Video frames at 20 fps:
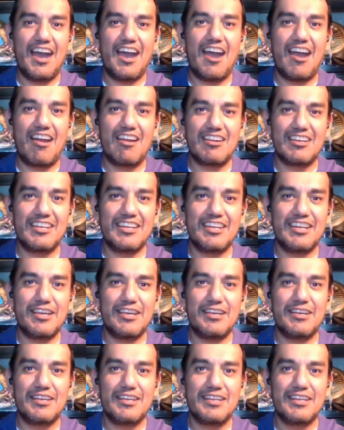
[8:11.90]
are going
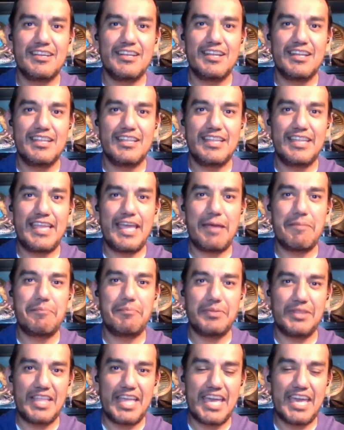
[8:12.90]
to get
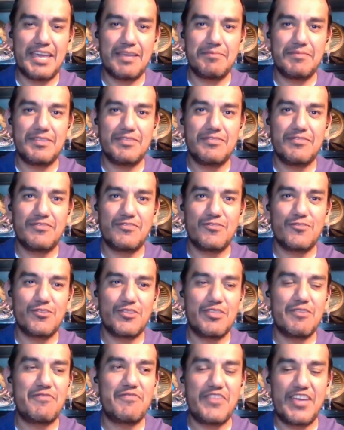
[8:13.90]
blamed for
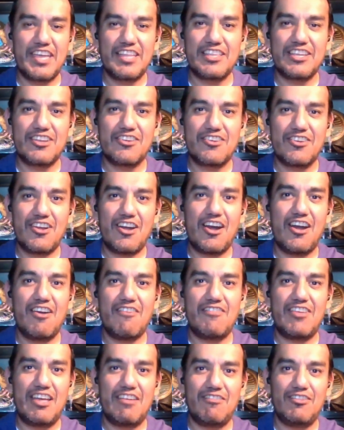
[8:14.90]
the failure
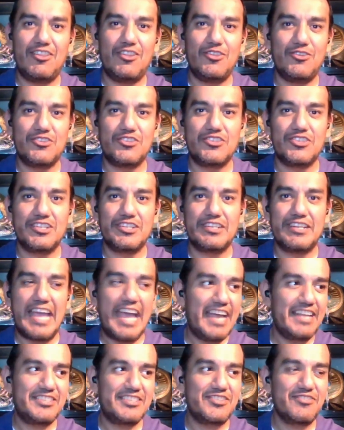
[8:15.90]
of Evolution.
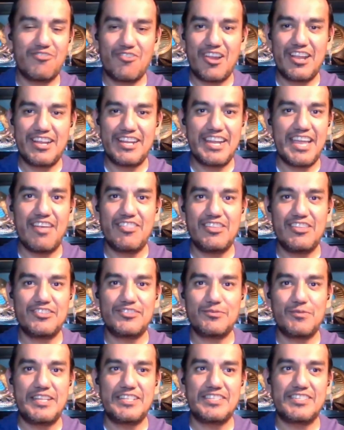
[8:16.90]
As of right now, this
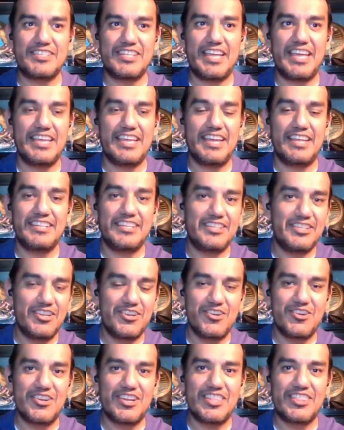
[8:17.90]
Wednesday, I did the
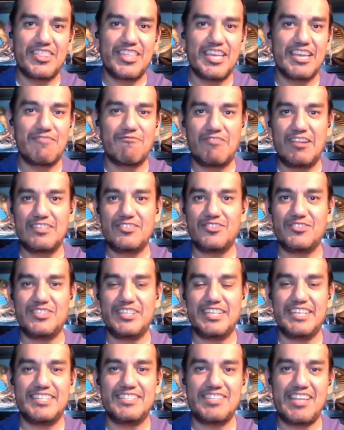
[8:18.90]
nerdy thing. Wrestle
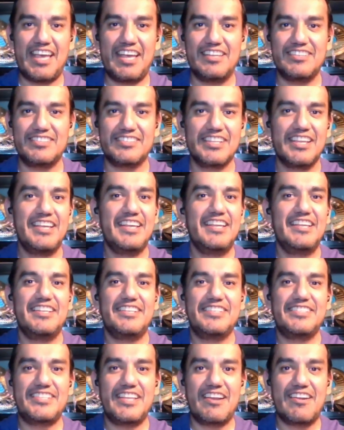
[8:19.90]
Tickets has
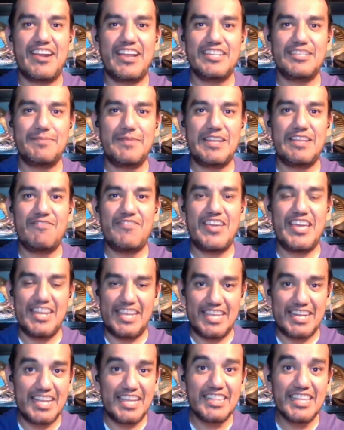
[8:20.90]
Saturday night's main event
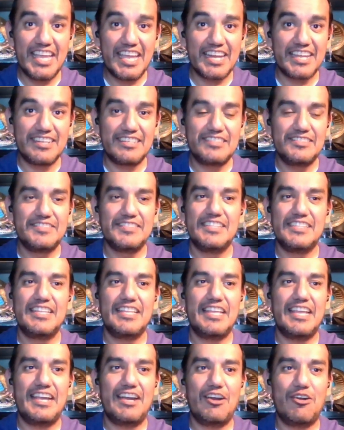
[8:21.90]
in Atlanta.
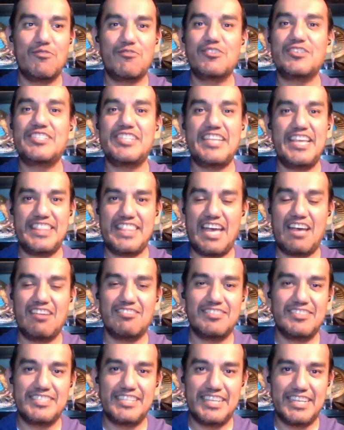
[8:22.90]
Over
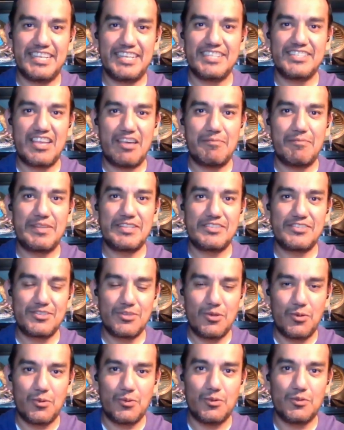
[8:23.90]
10,000 tickets have been
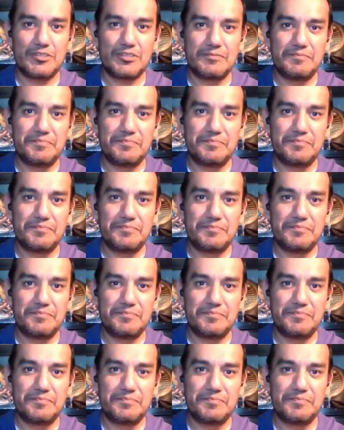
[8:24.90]
sold.